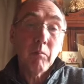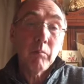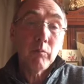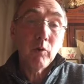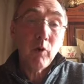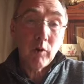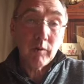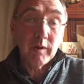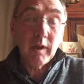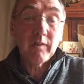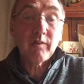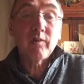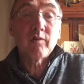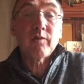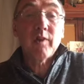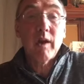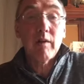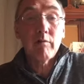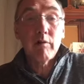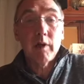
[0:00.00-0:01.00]
Not
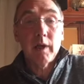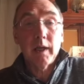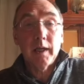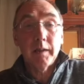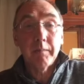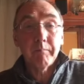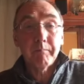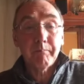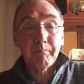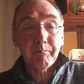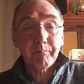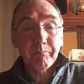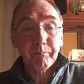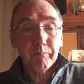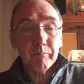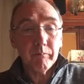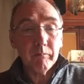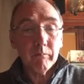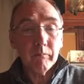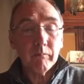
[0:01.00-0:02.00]
necessarily.
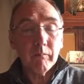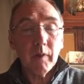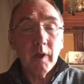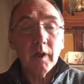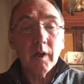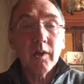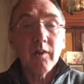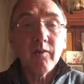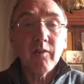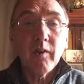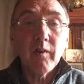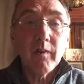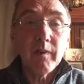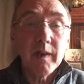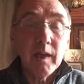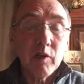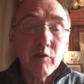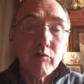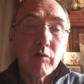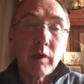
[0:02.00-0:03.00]
Consider
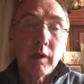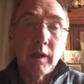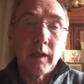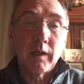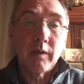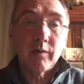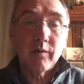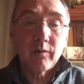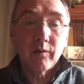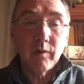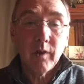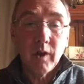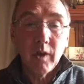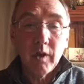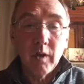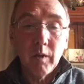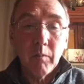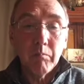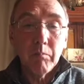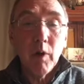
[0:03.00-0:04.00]
the Israelites.
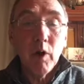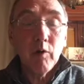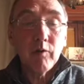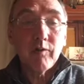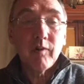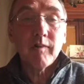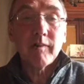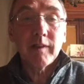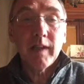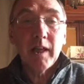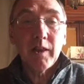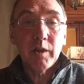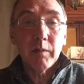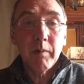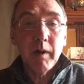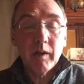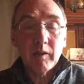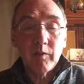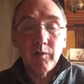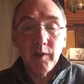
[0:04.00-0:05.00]
Moses led
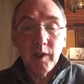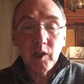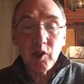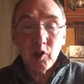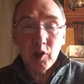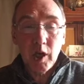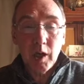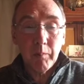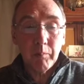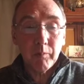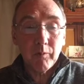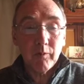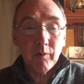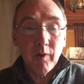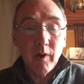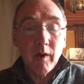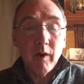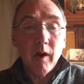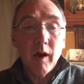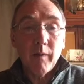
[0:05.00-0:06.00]
them out of Egypt,
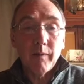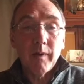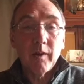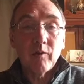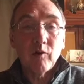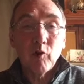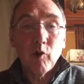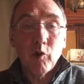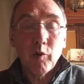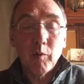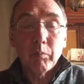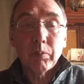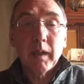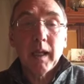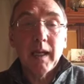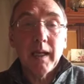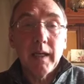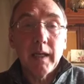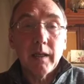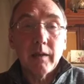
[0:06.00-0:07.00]
and they saw the
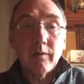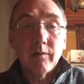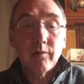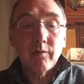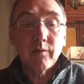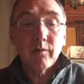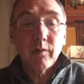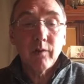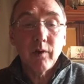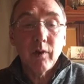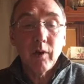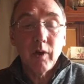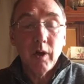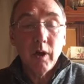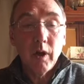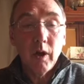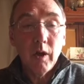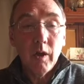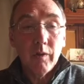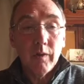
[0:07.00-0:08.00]
plagues.
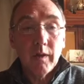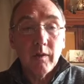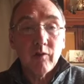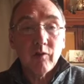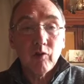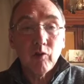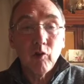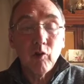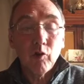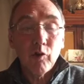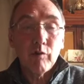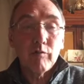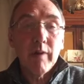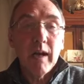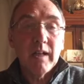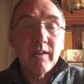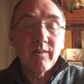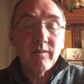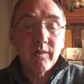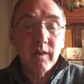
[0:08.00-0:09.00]
They saw the
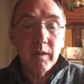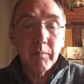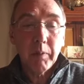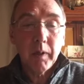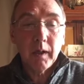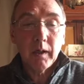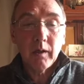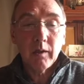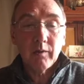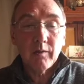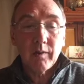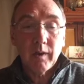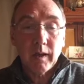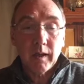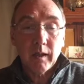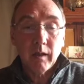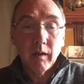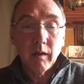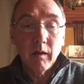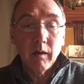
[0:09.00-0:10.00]
Red Sea
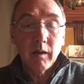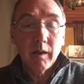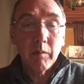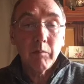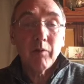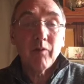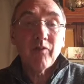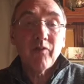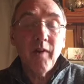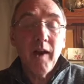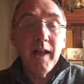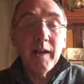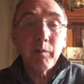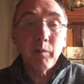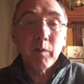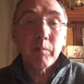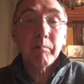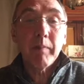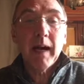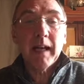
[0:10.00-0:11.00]
parting. They were fed
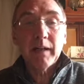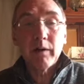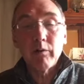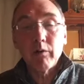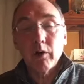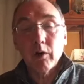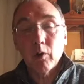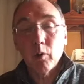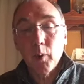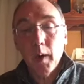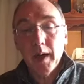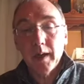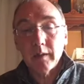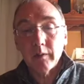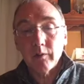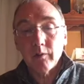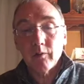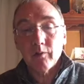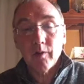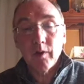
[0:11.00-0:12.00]
with manna and
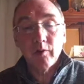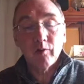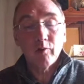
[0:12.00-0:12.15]
quails. They